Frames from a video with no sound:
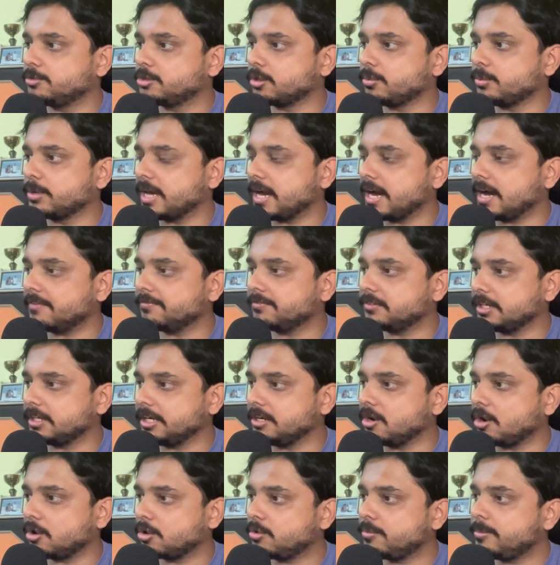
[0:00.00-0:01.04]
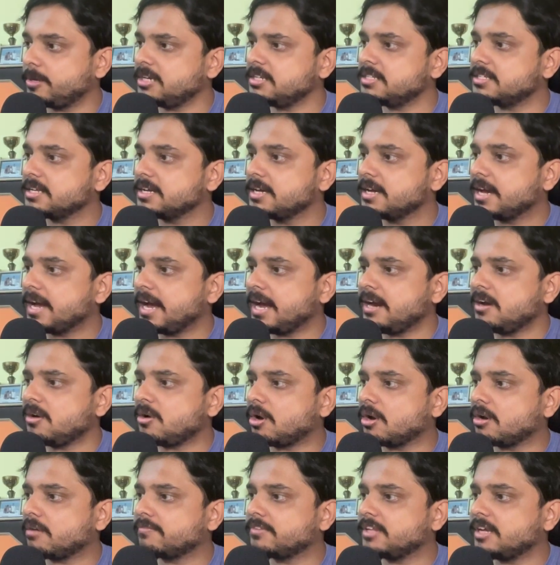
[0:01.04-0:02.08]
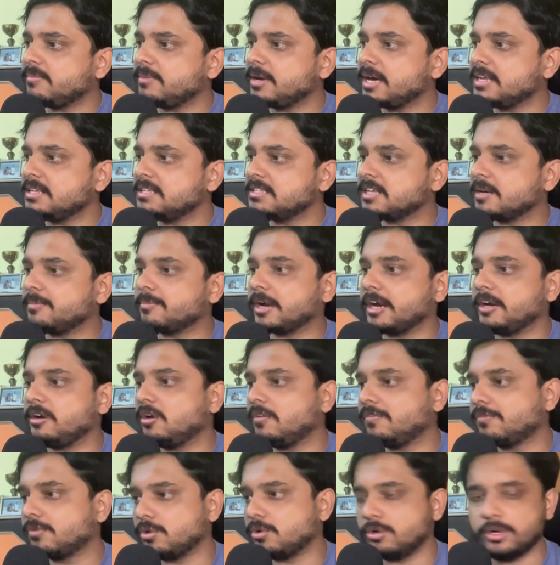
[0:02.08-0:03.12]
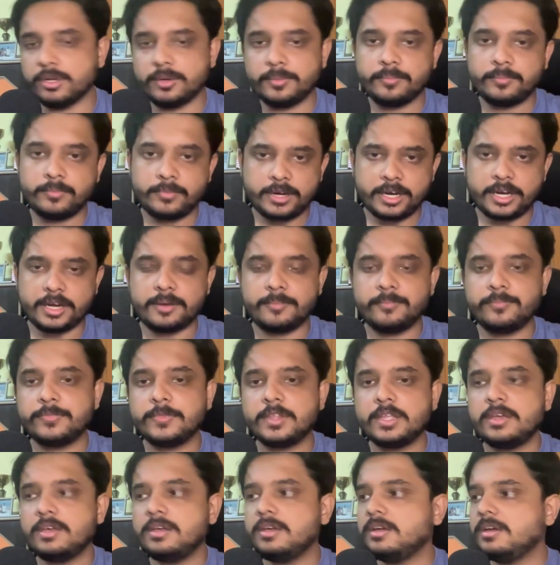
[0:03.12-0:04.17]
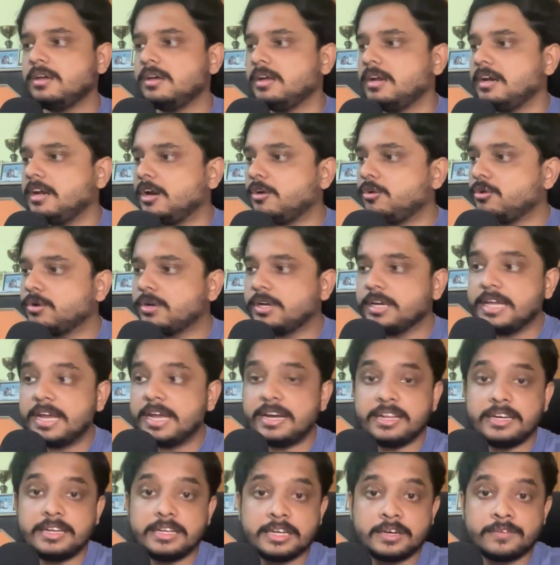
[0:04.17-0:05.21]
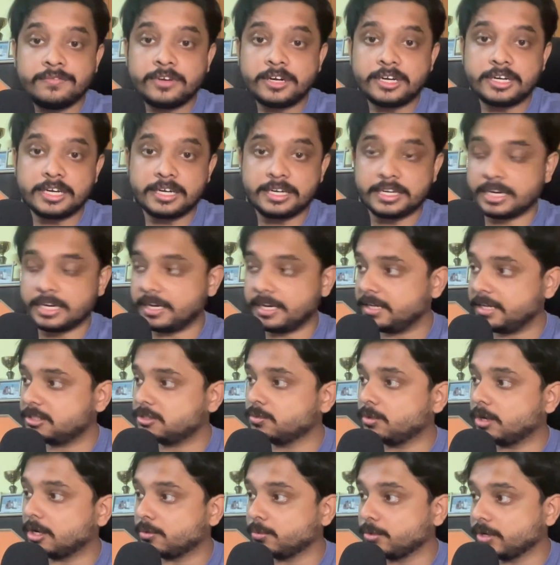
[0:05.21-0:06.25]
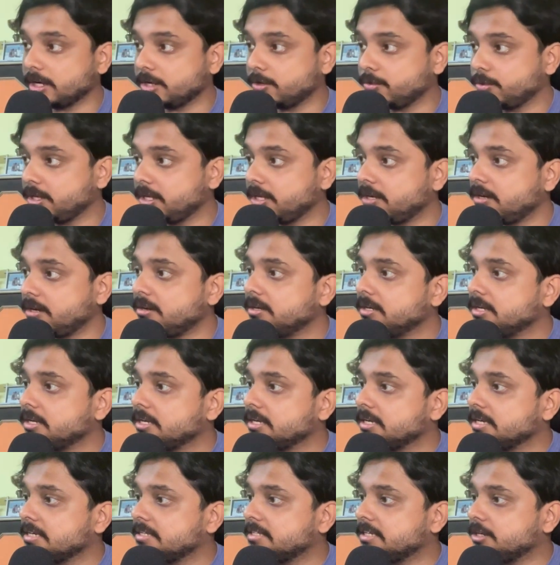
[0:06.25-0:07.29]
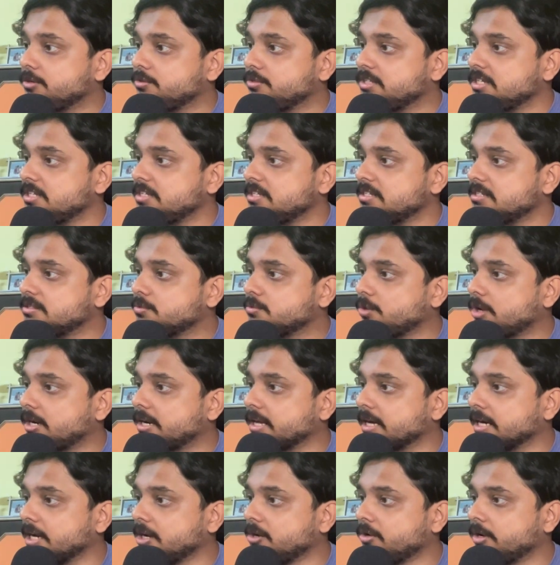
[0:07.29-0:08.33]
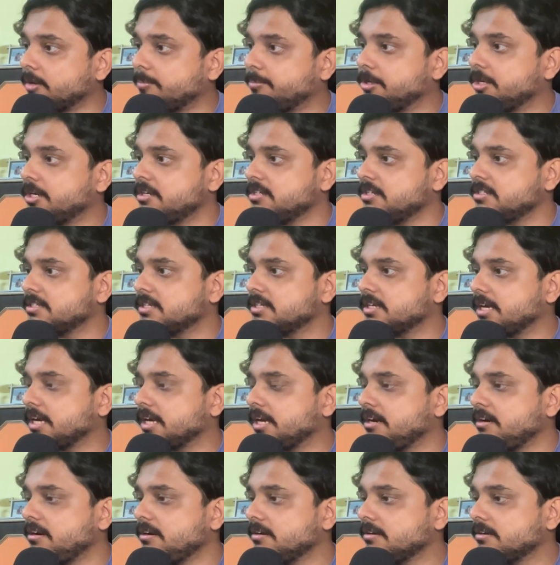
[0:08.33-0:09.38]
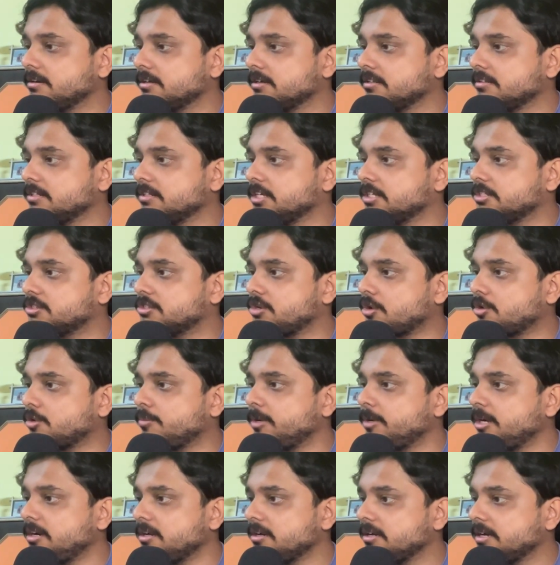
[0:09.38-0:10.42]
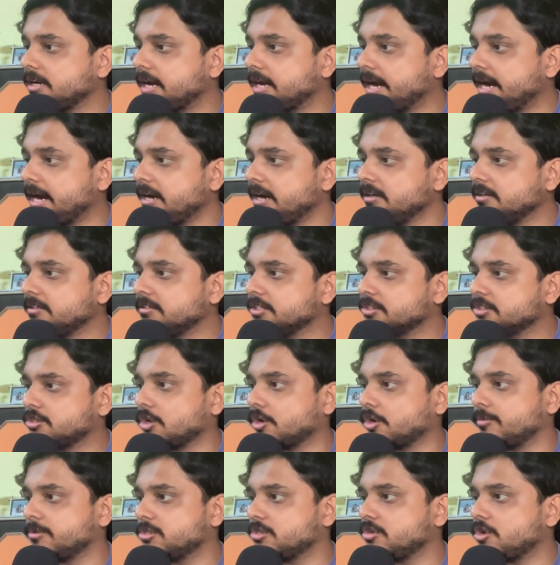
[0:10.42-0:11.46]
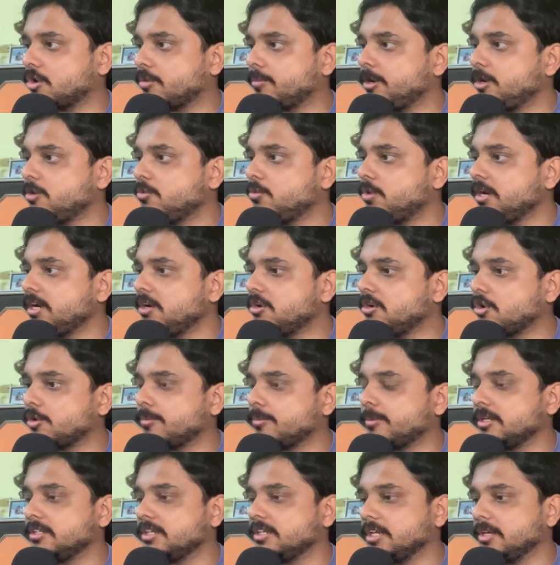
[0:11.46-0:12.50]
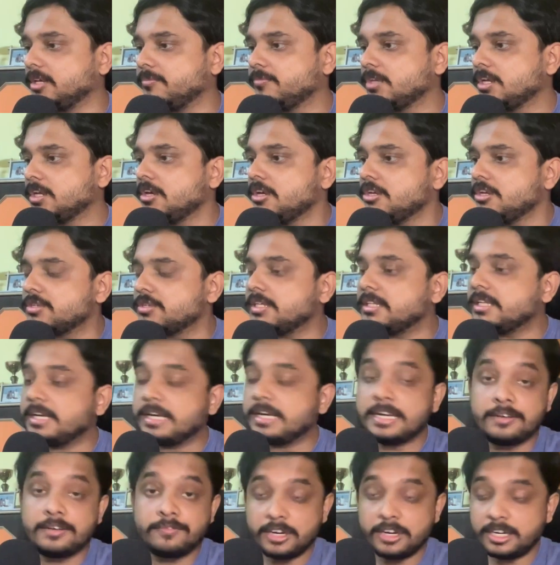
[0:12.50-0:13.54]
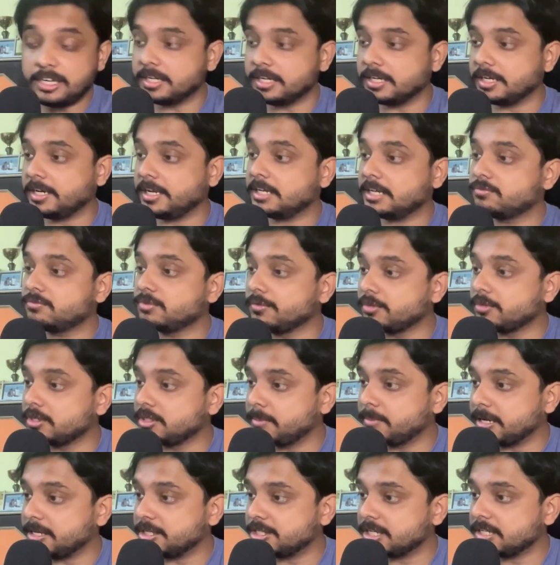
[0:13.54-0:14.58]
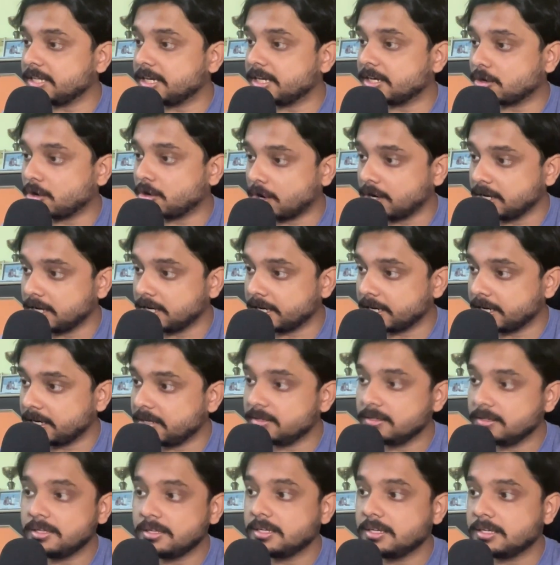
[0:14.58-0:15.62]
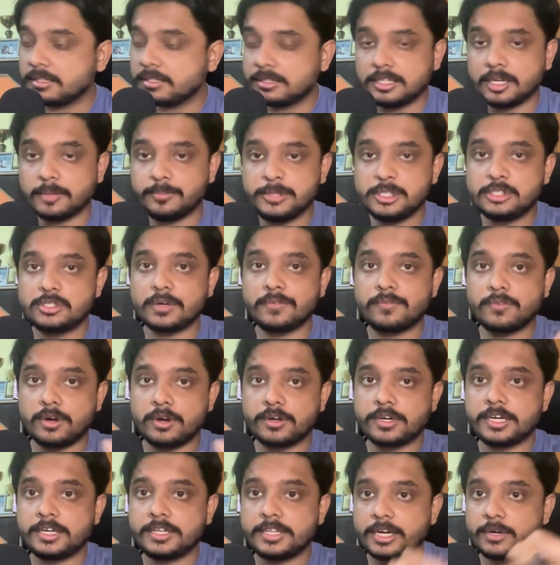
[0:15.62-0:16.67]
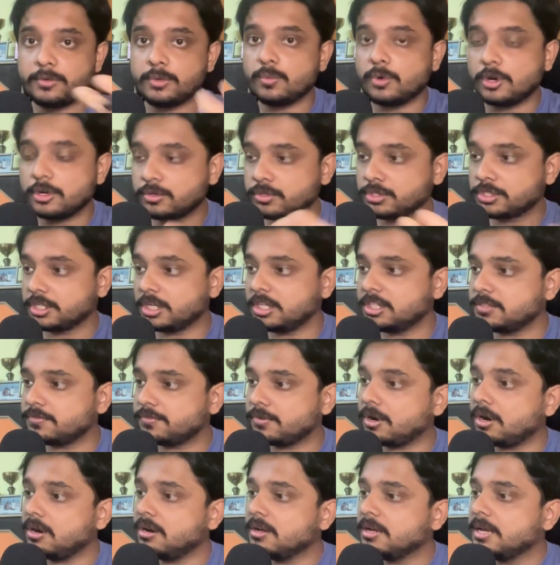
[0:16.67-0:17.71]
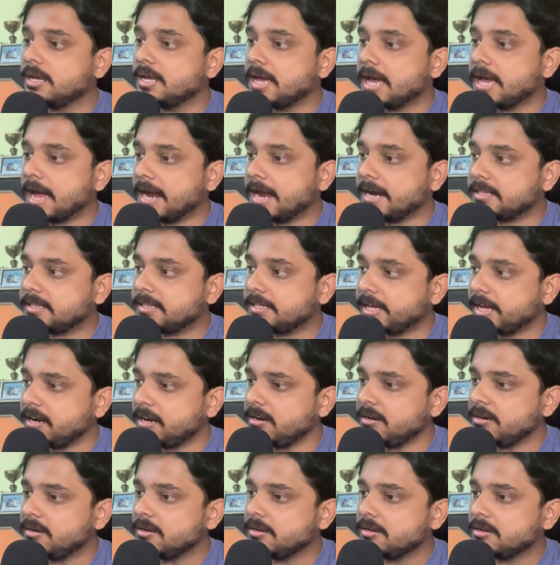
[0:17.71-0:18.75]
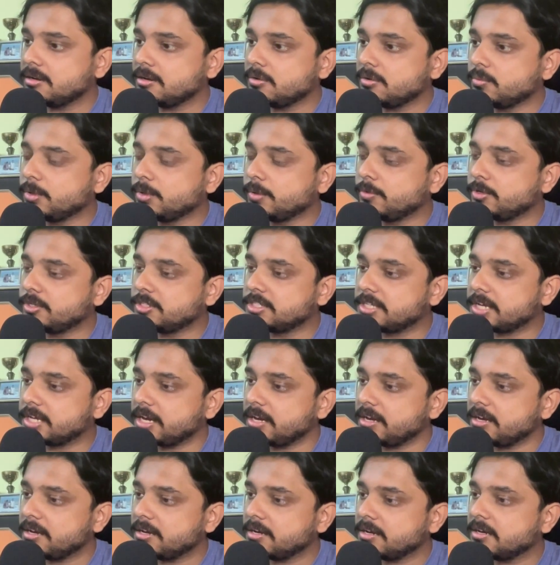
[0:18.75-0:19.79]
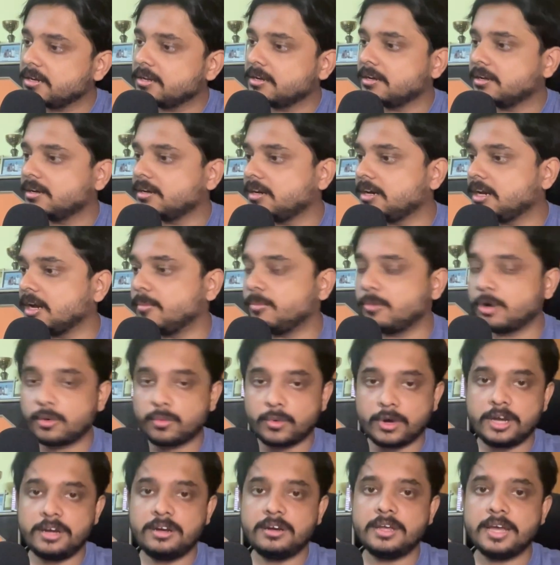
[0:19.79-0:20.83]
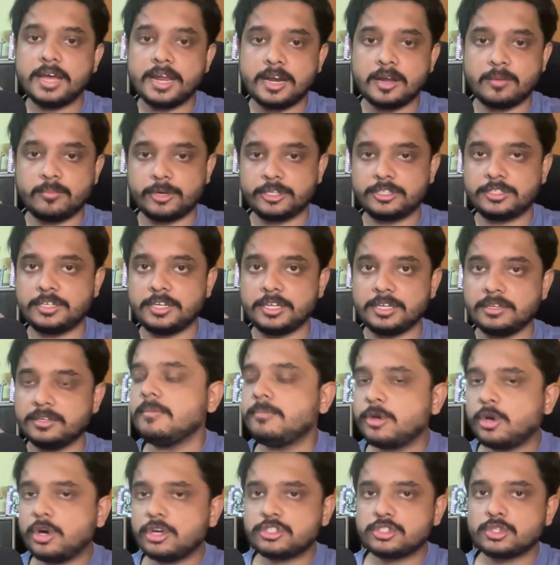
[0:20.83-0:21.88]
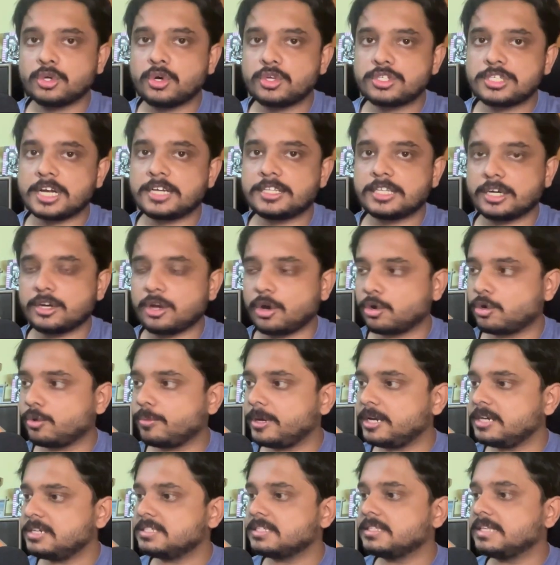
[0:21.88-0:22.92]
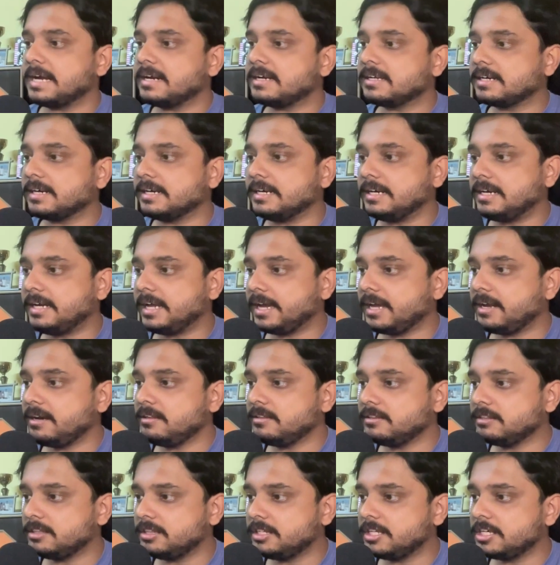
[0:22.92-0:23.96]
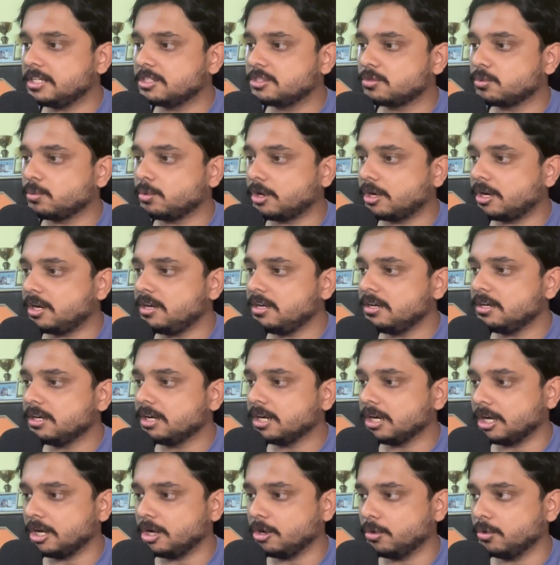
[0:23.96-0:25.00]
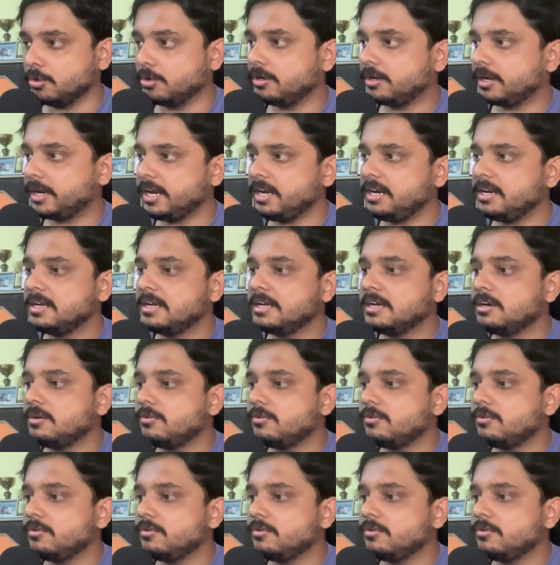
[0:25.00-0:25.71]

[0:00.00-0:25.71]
So we have three documents and all of them has some kind of code, right? Now to create an inverted index, what we are doing here is that you see this word hello appears in this document and this document, so document one and document three. So in the inverted index, we would mention that content, the piece of content that we want to search for, and then we would say number one and number three, because those are the documents that contain this word hello, right?